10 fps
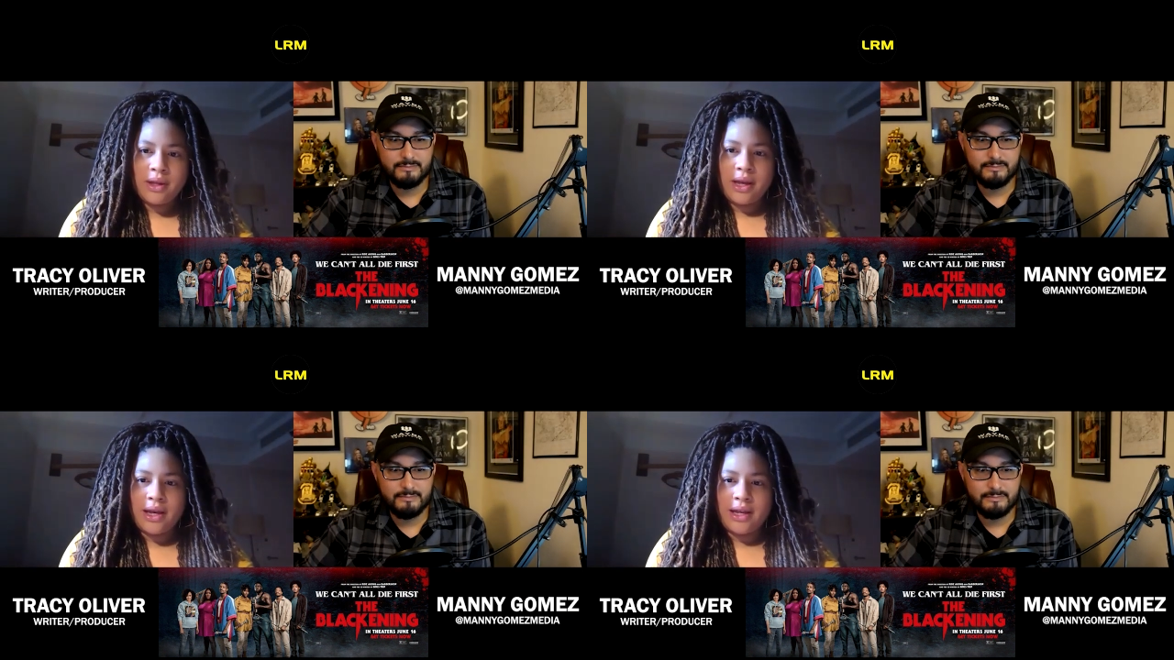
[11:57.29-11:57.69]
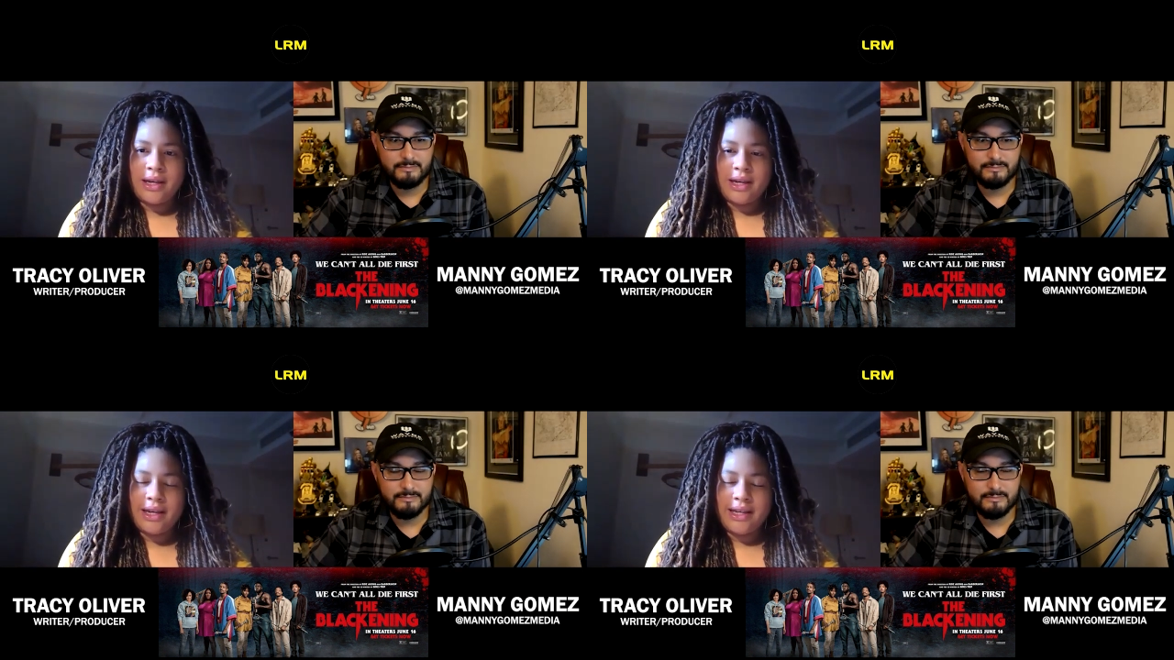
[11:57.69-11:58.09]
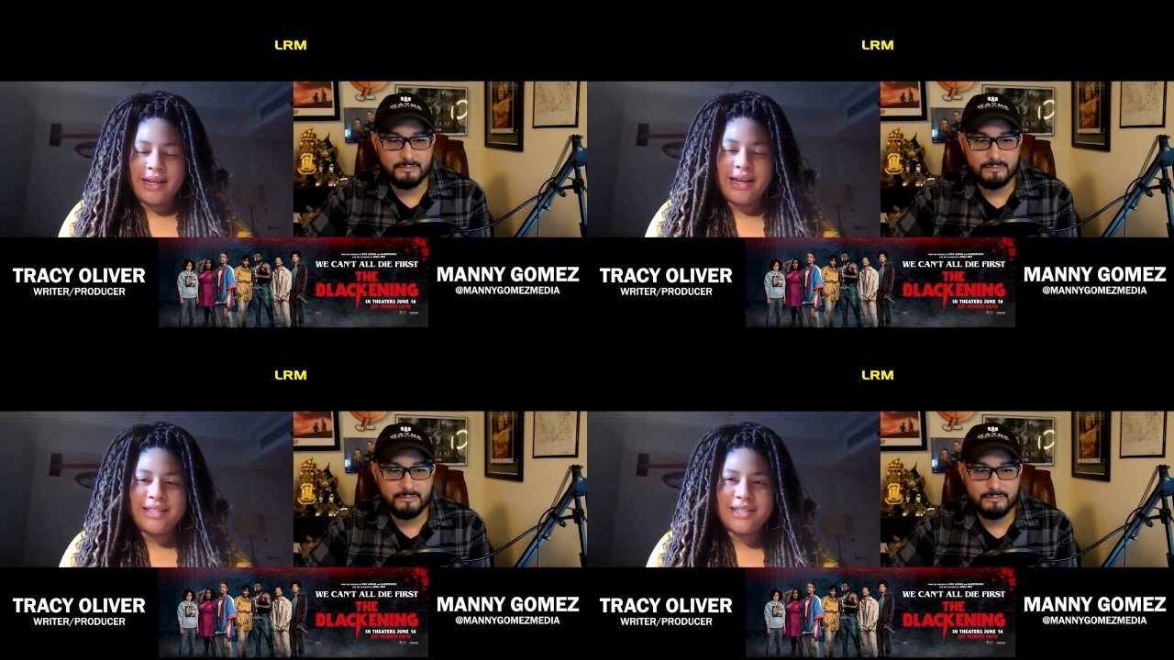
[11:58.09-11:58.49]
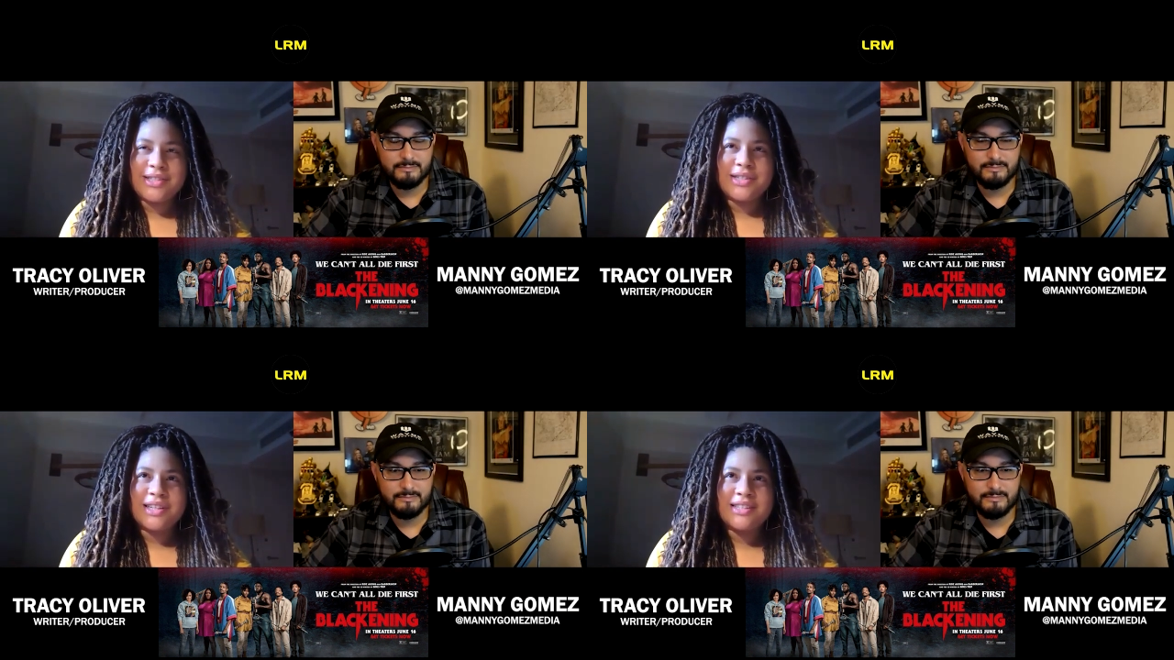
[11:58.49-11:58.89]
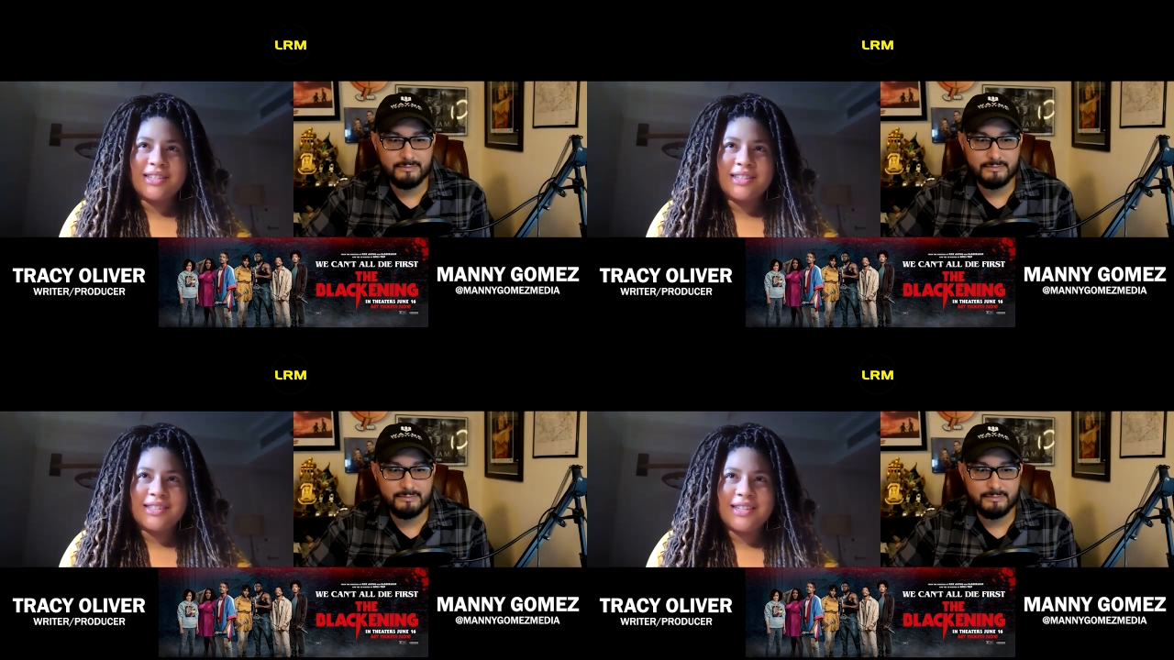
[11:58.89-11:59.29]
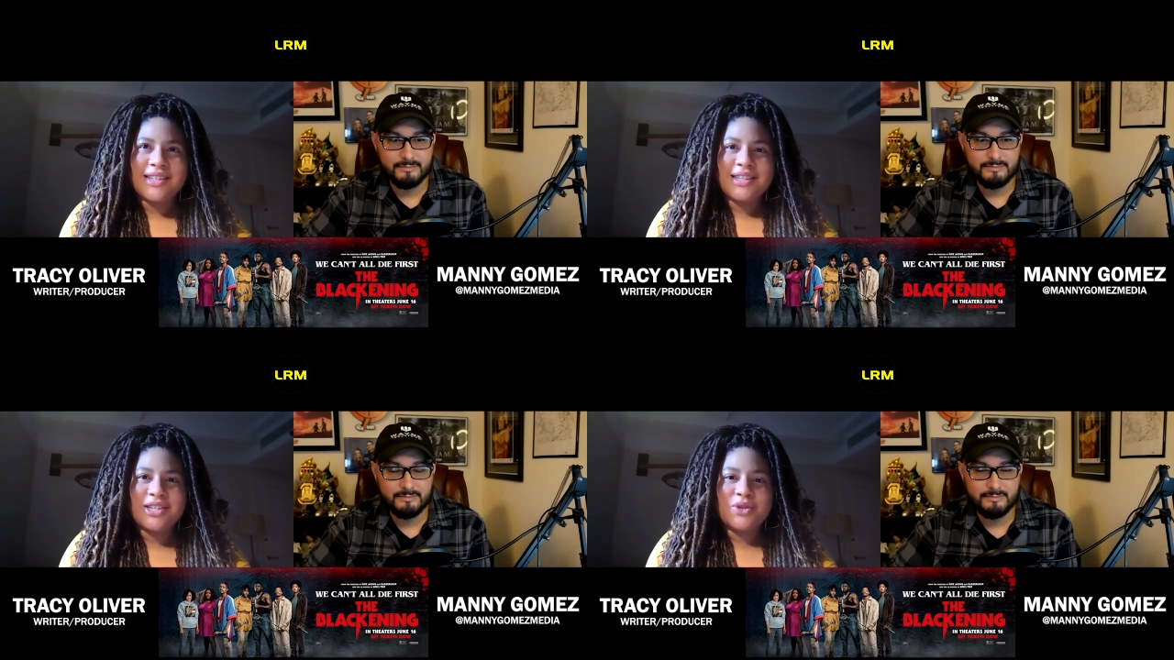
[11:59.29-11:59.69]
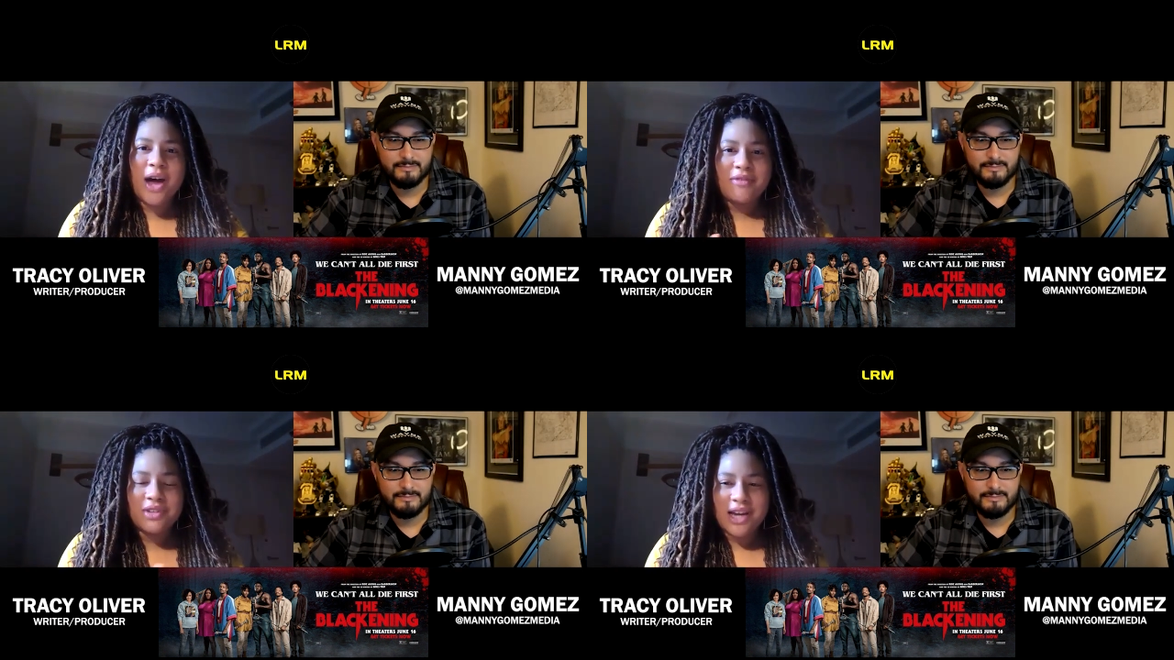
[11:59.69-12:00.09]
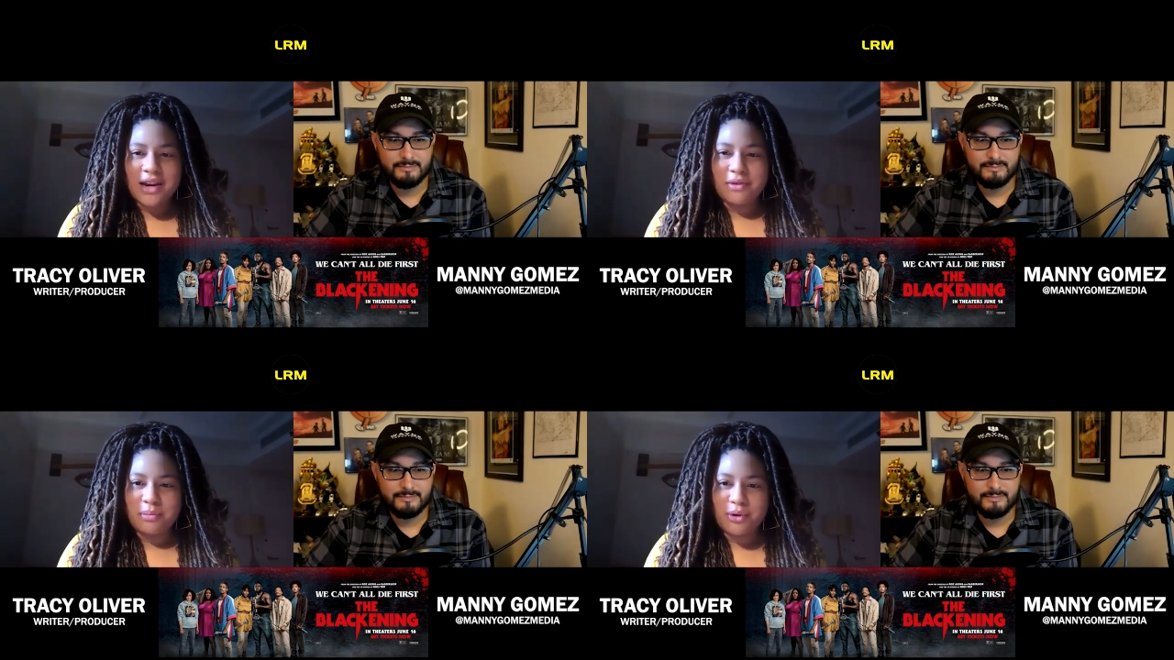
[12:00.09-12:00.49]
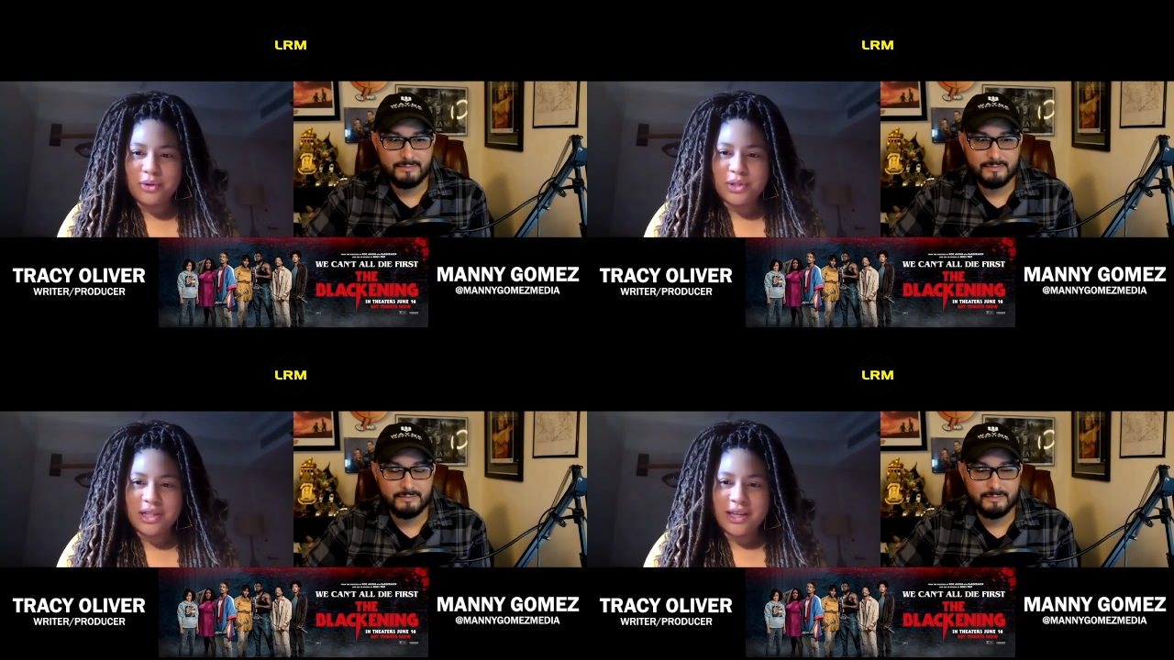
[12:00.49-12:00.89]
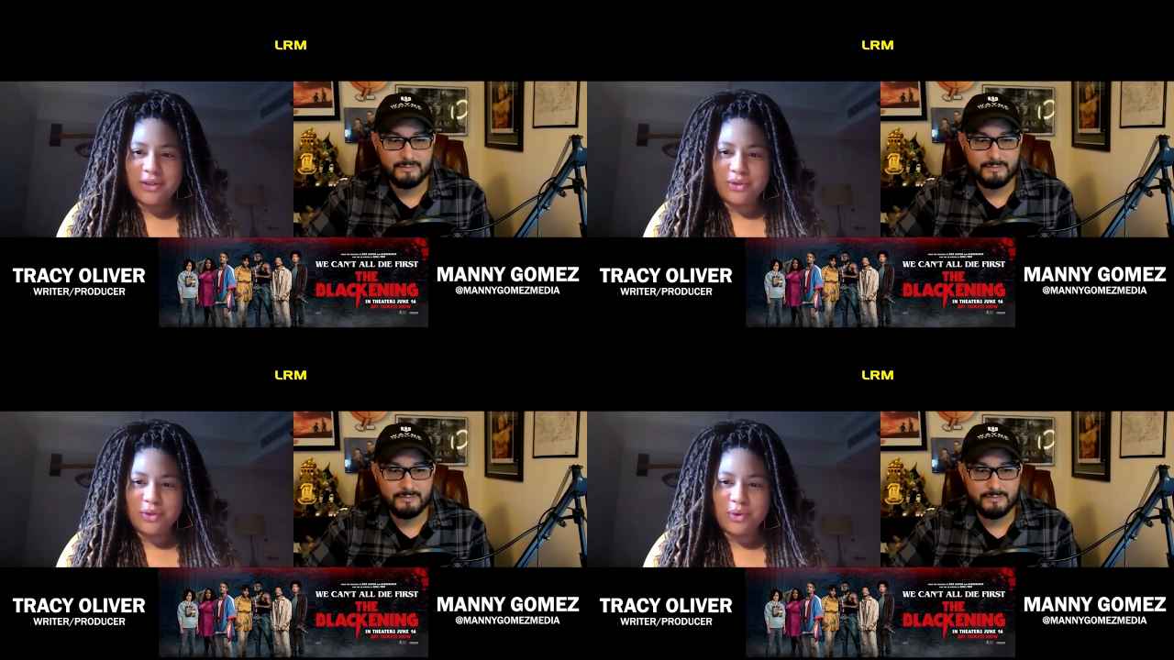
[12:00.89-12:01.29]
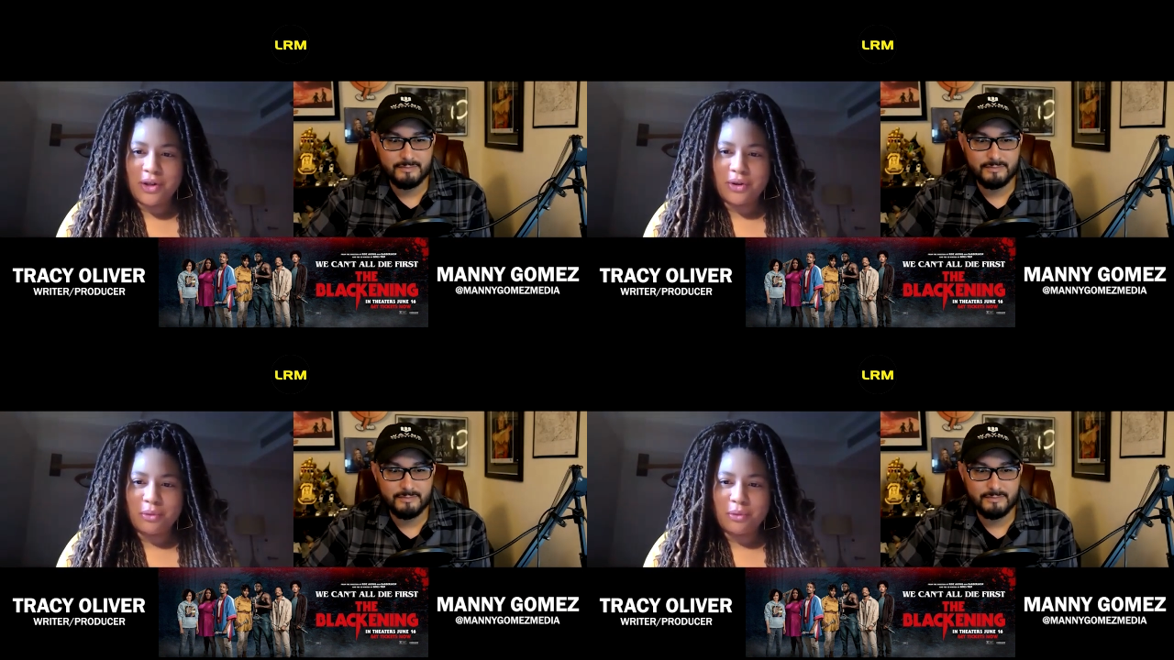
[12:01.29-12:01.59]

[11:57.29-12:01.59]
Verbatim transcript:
Speaker 1: And he just, because it, you have to kind of approach it like you do other